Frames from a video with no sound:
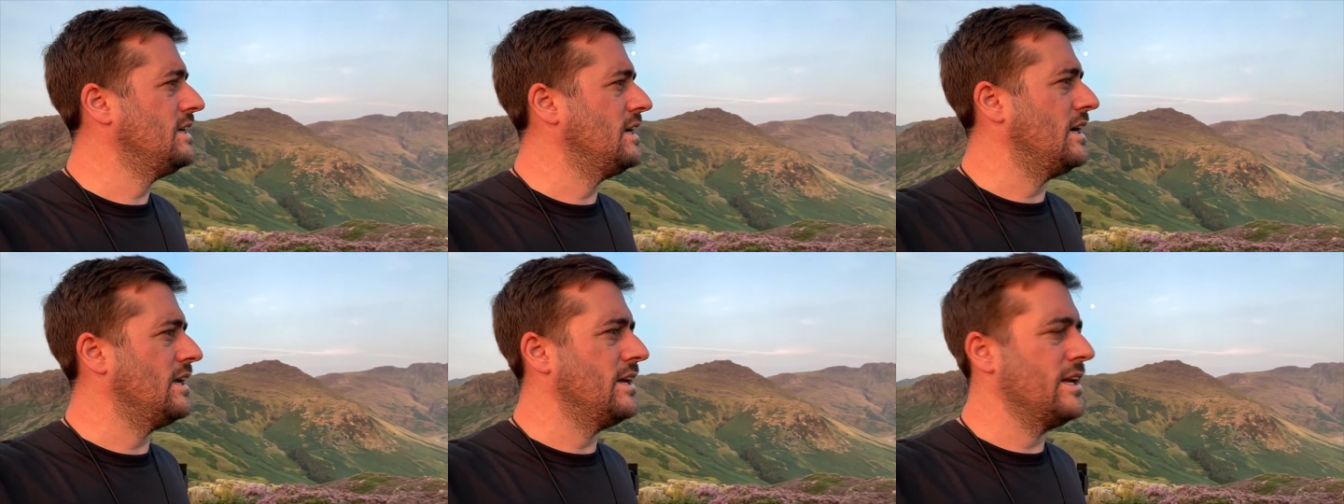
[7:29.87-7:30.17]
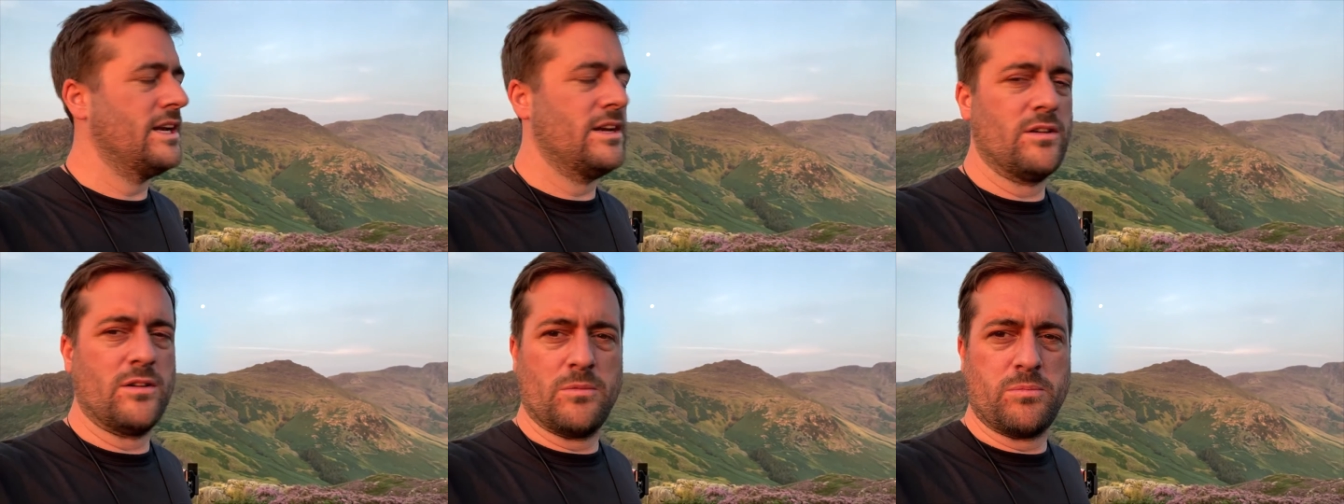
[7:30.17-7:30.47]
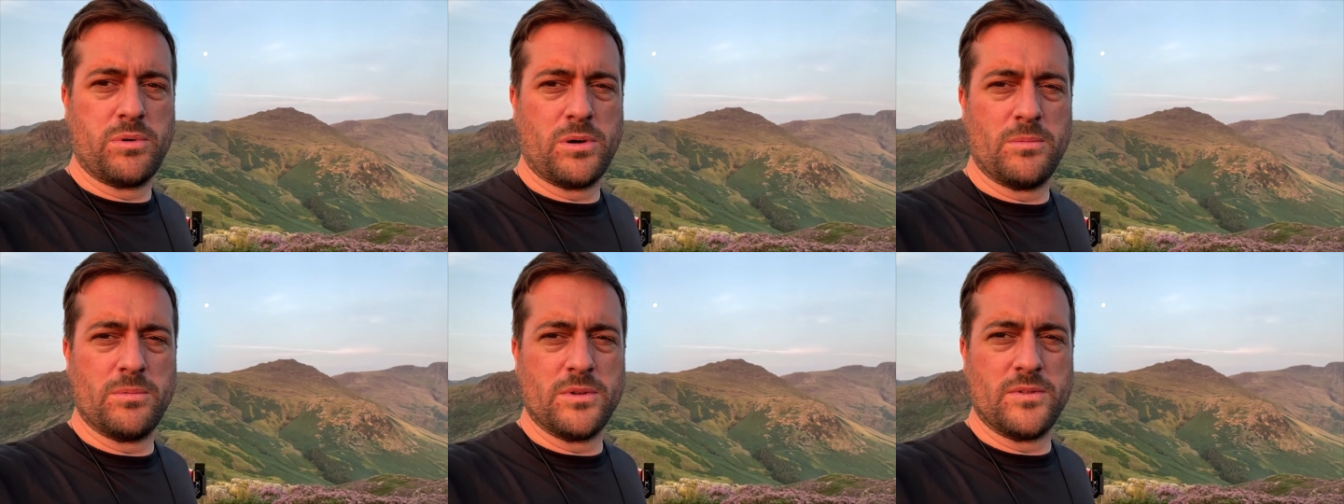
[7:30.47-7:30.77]
and then I'll
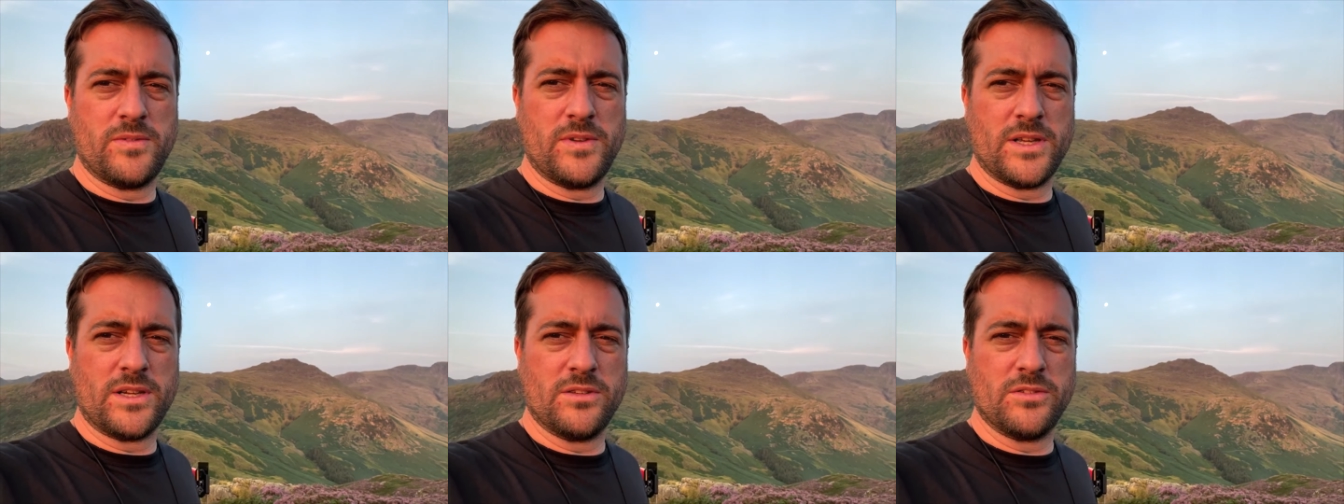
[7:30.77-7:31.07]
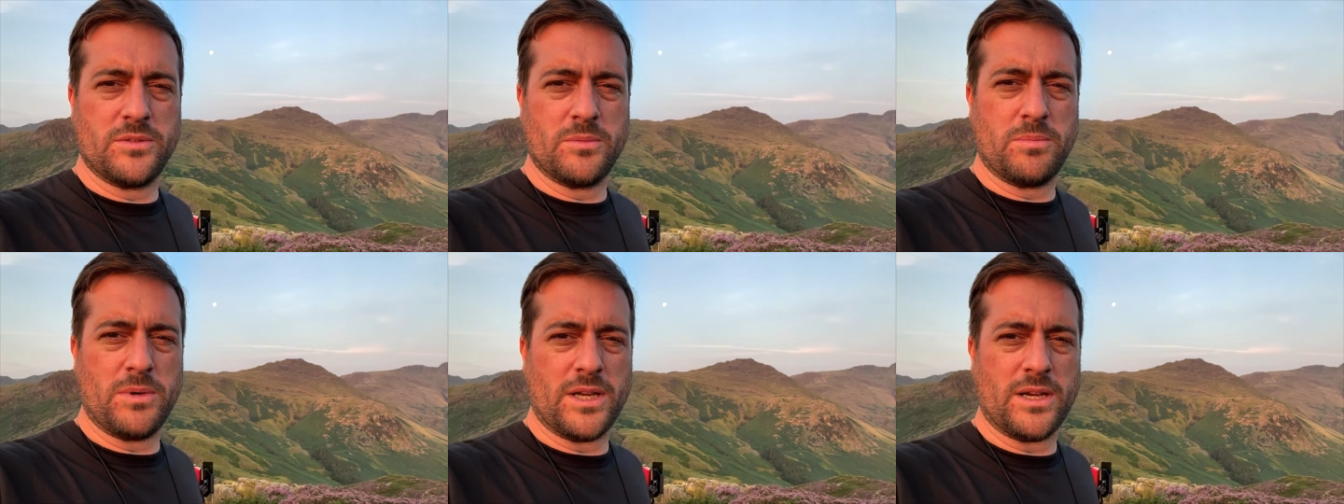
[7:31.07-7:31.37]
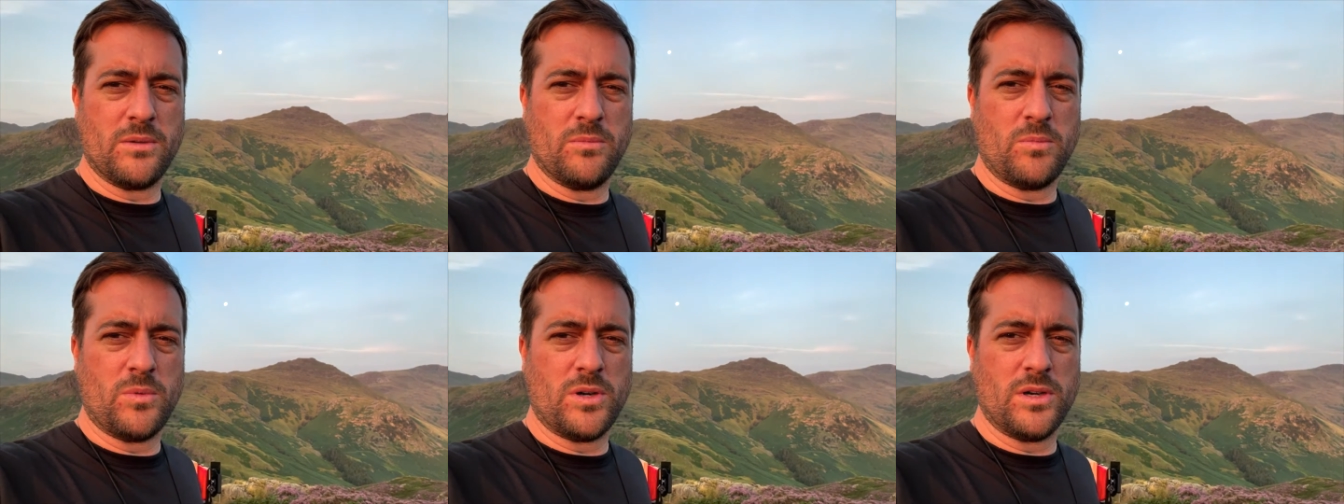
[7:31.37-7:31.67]
probably flick onto
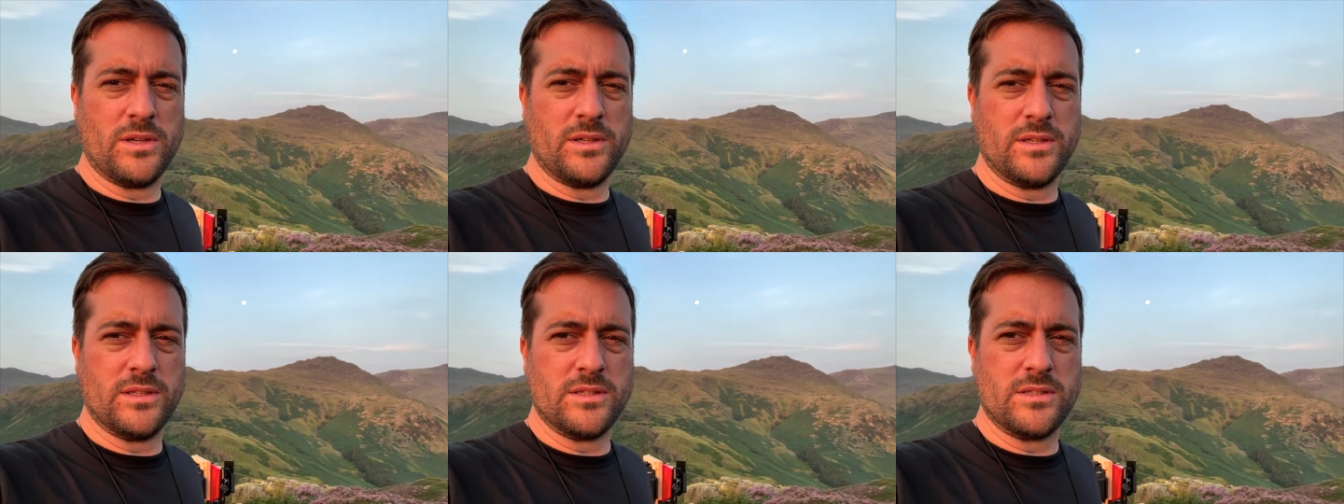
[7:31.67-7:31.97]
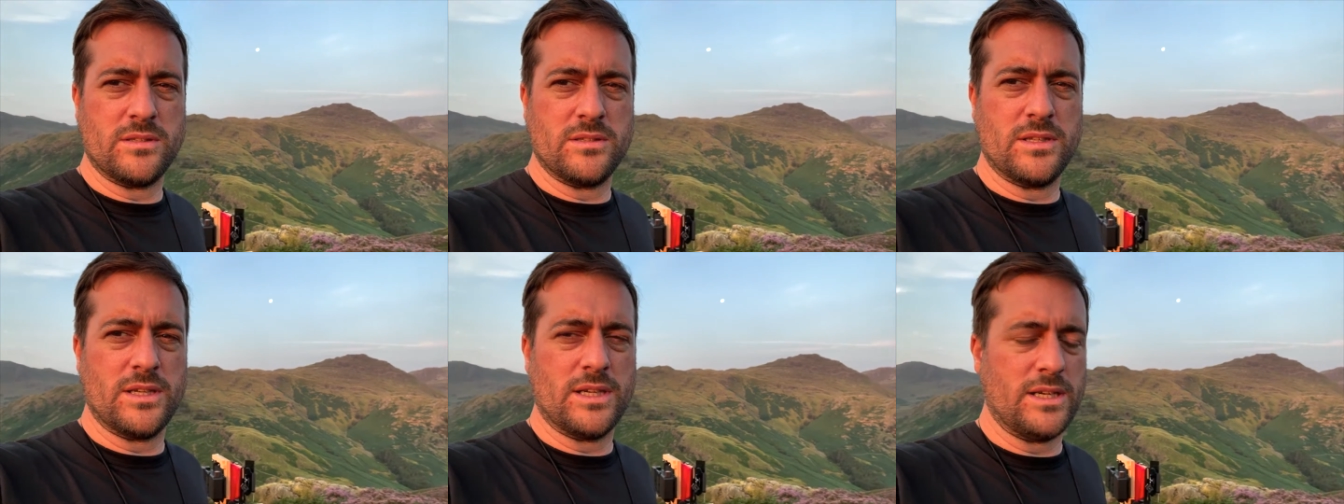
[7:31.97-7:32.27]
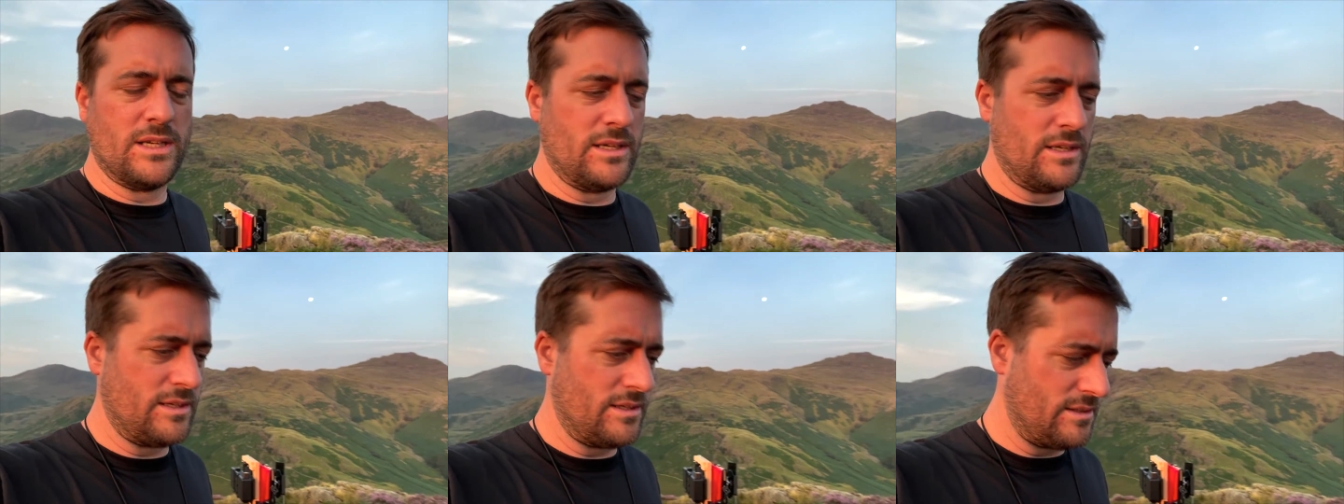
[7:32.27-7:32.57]
black and white
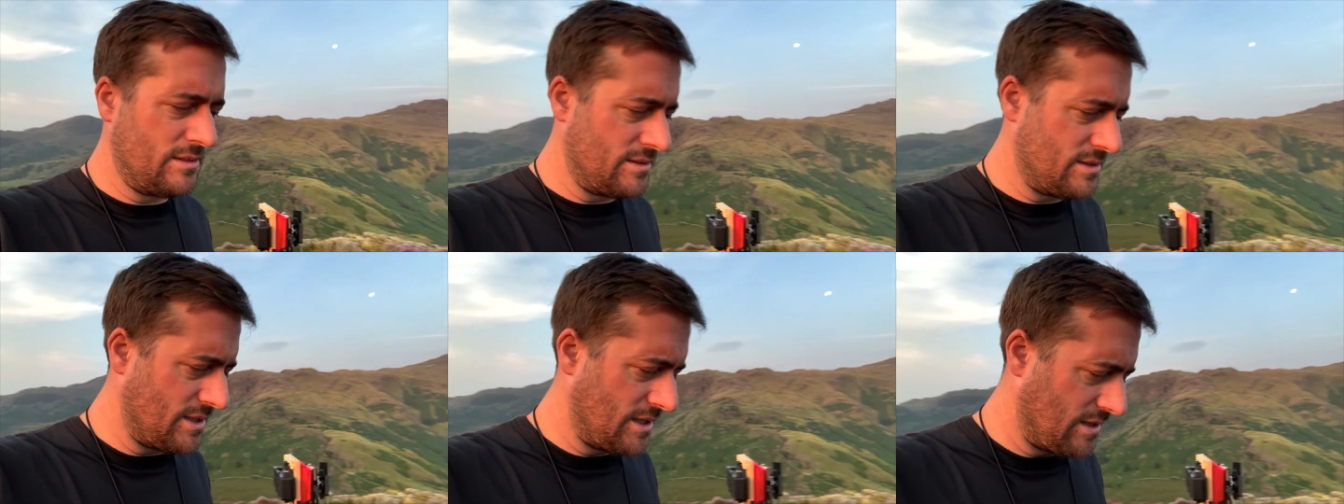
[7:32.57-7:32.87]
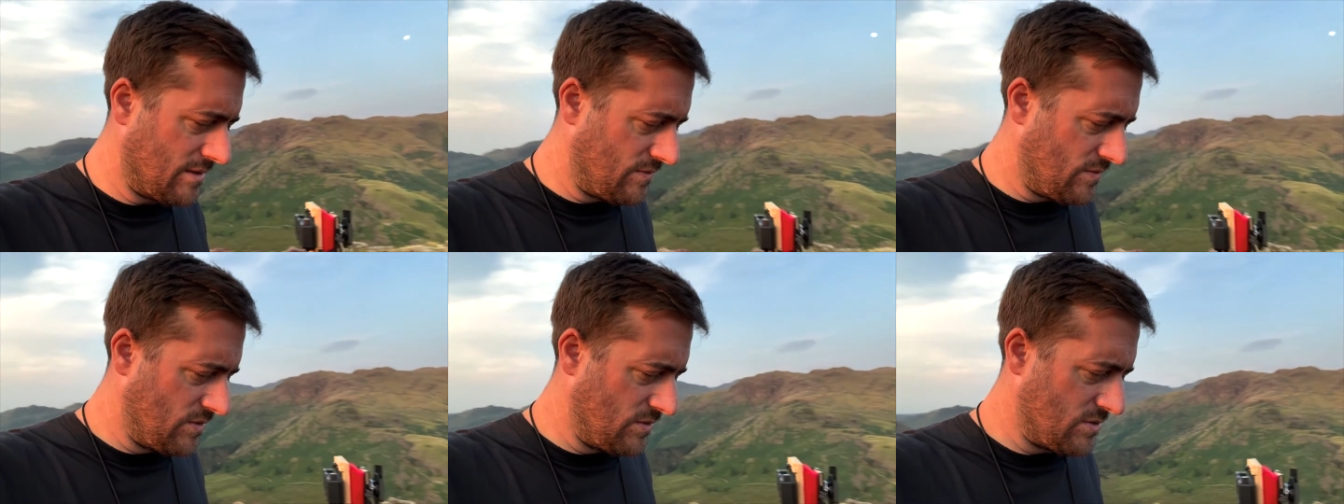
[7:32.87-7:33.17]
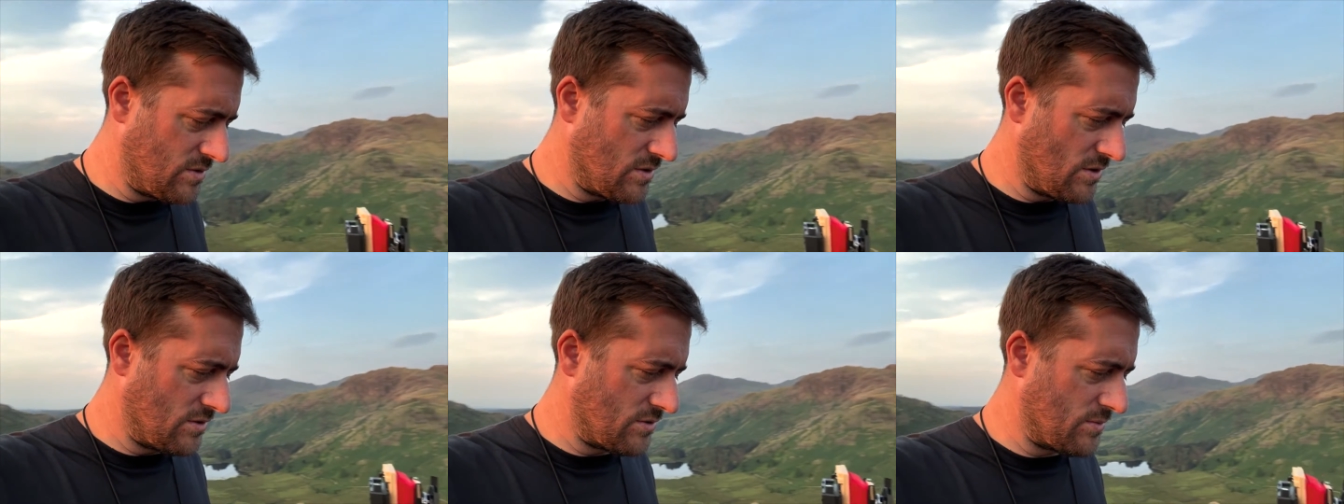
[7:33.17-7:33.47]
and take a few
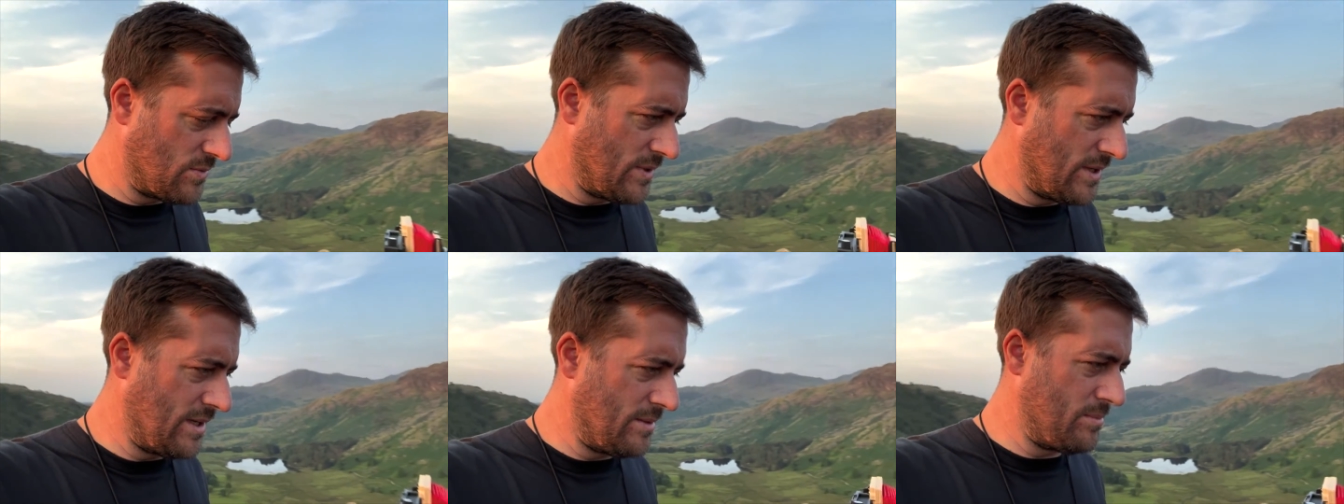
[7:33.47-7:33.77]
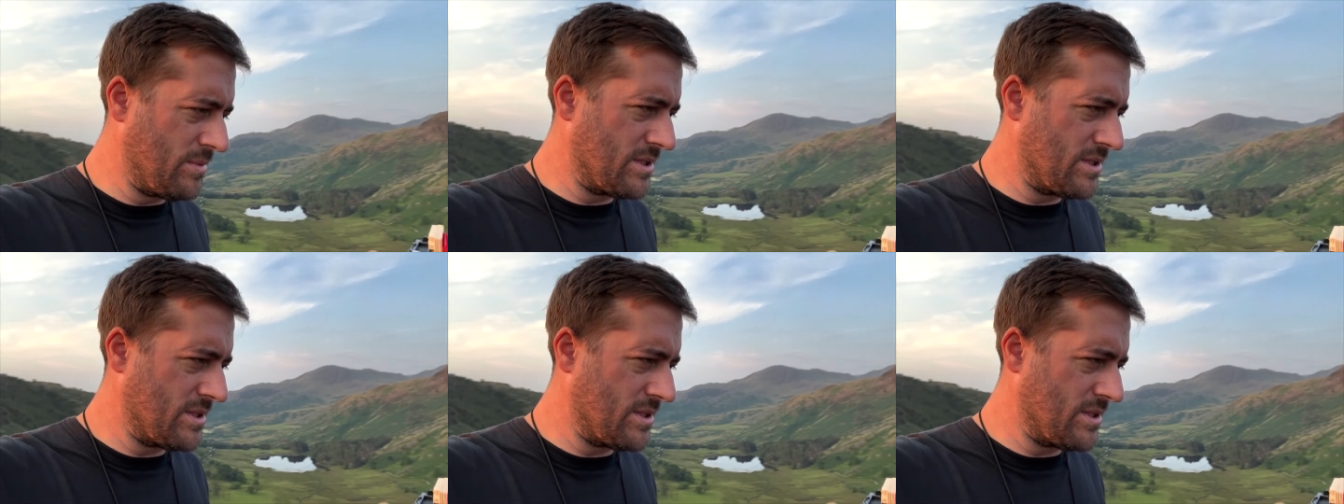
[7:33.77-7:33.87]
shots with that.